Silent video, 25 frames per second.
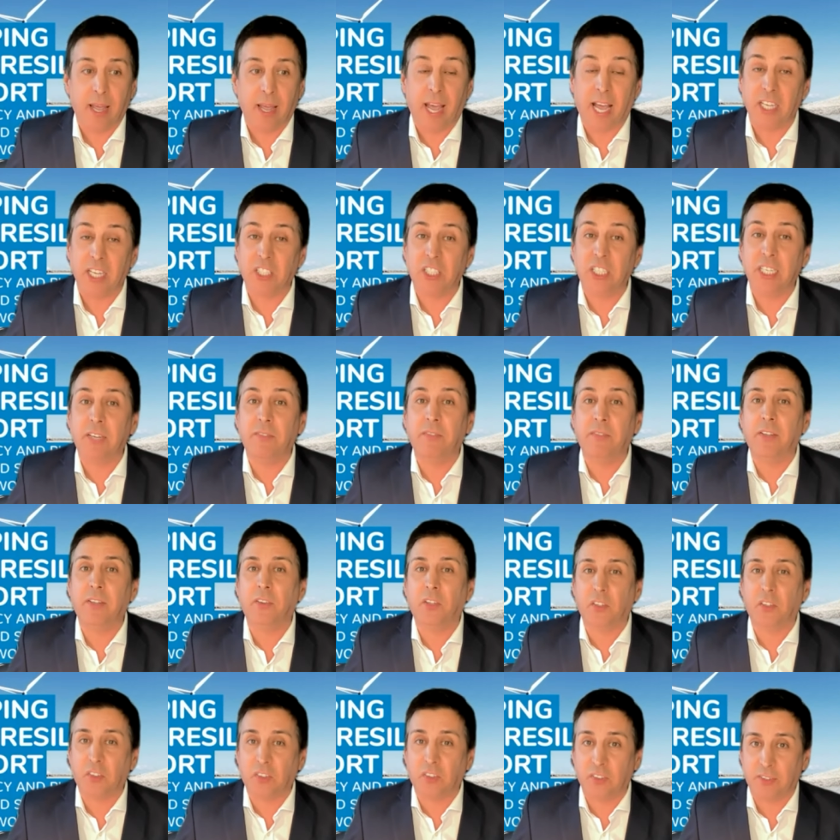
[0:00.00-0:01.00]
achieving
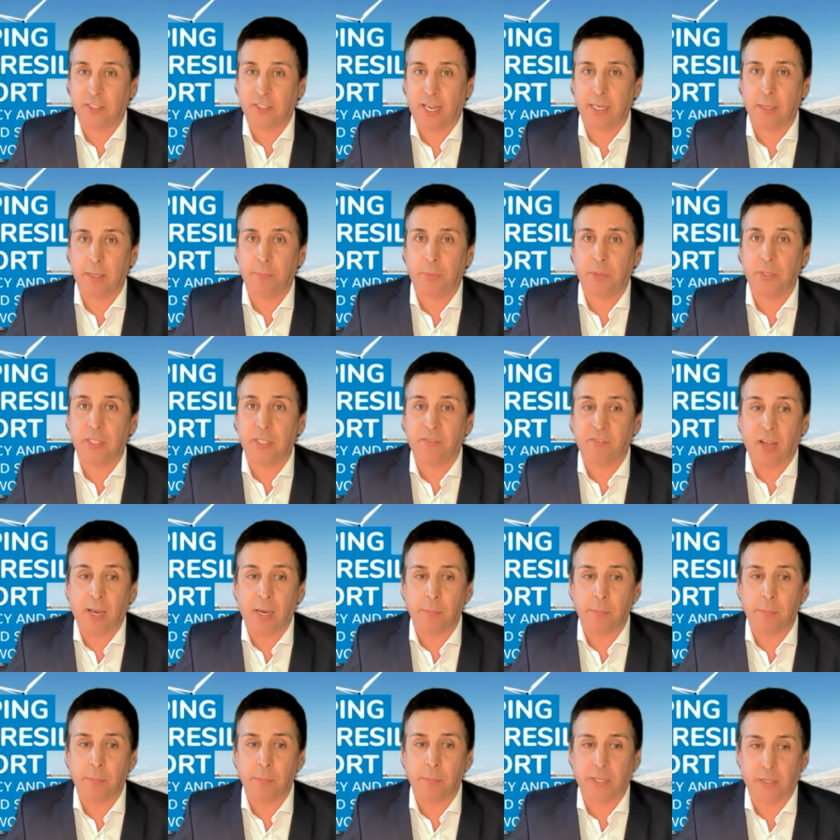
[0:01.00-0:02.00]
the sustainable
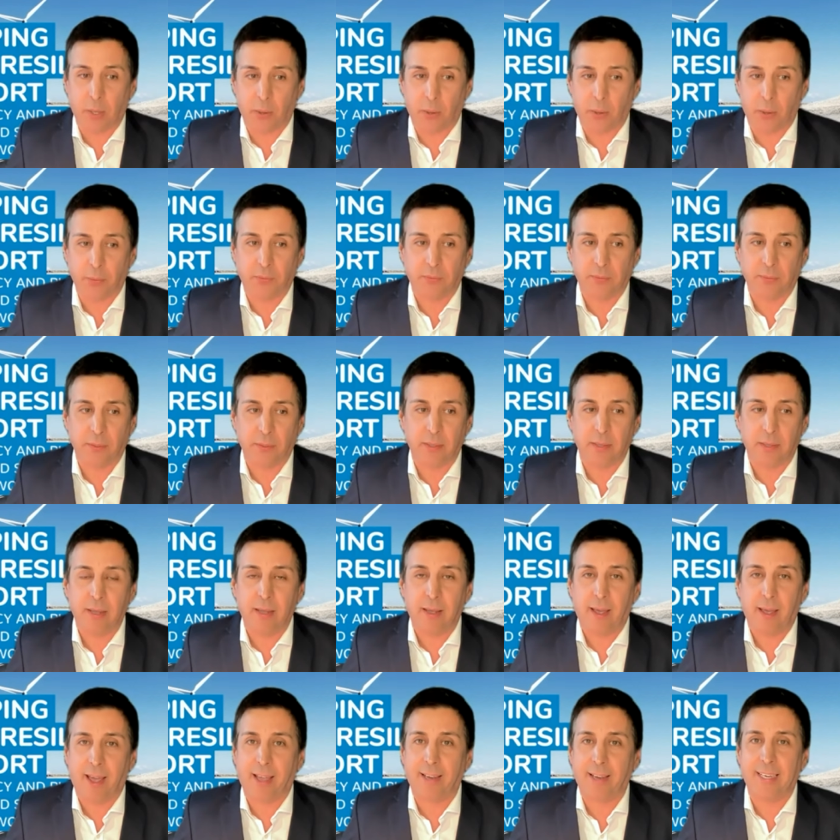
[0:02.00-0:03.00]
development goals,
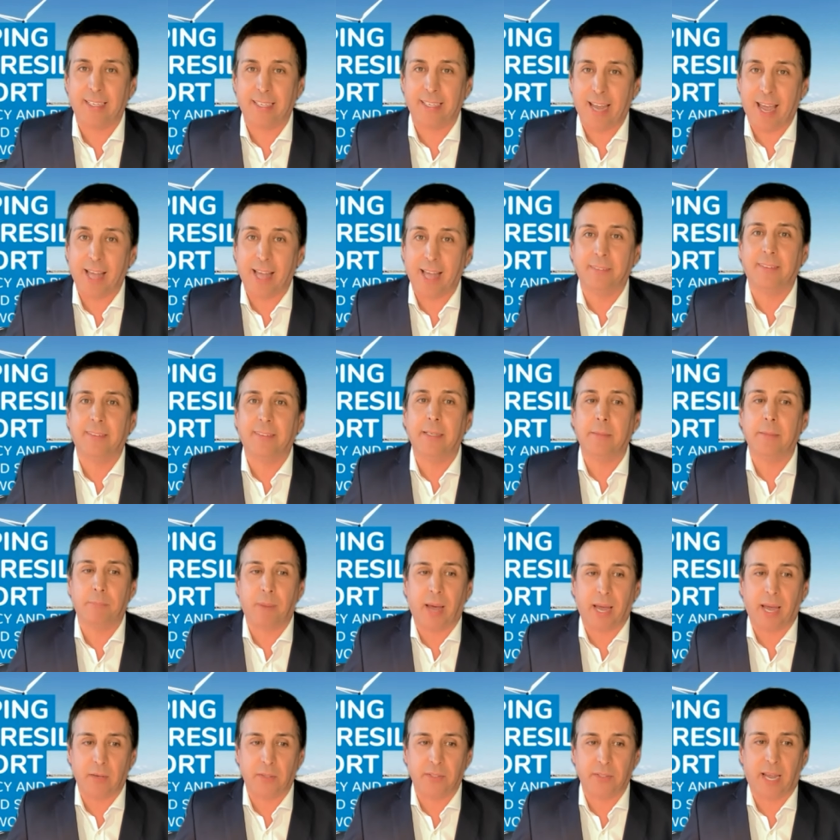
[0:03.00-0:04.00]
and enhancing
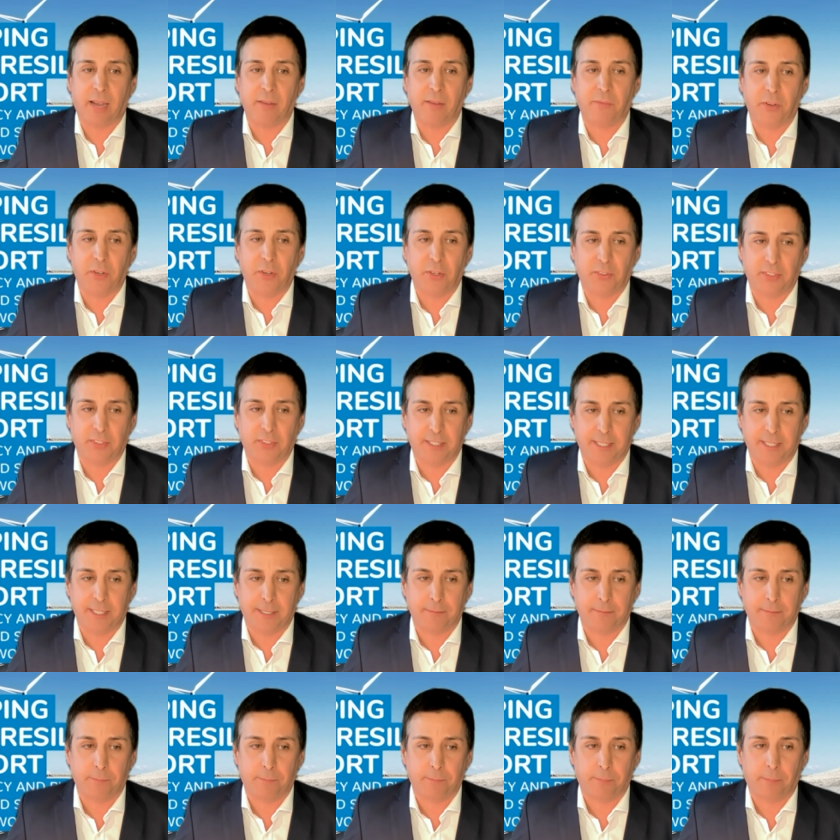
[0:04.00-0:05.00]

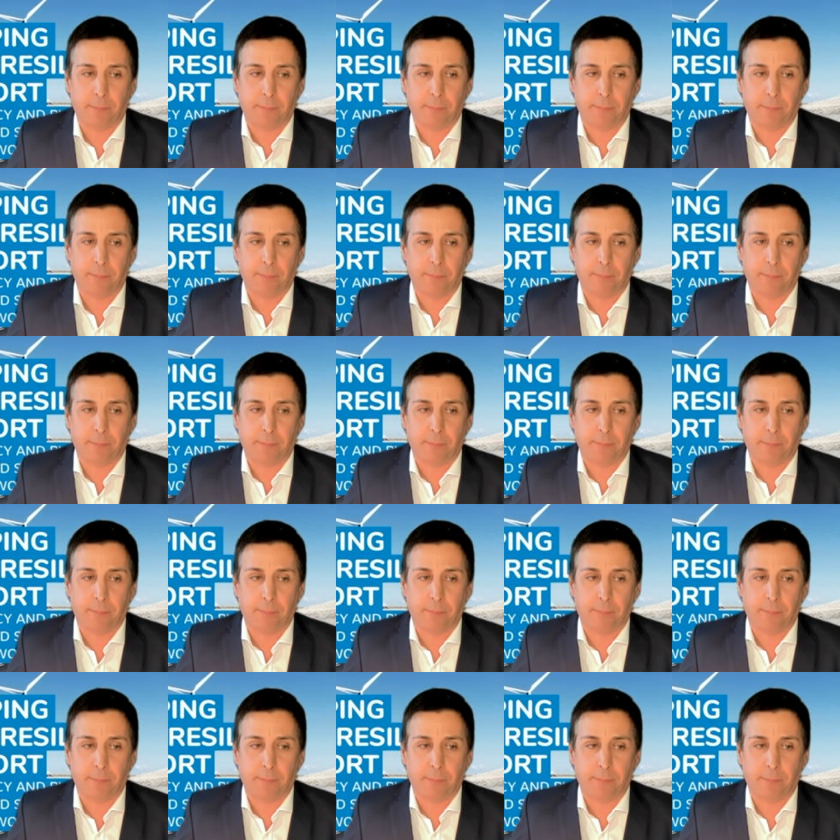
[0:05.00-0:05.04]
biodiversity.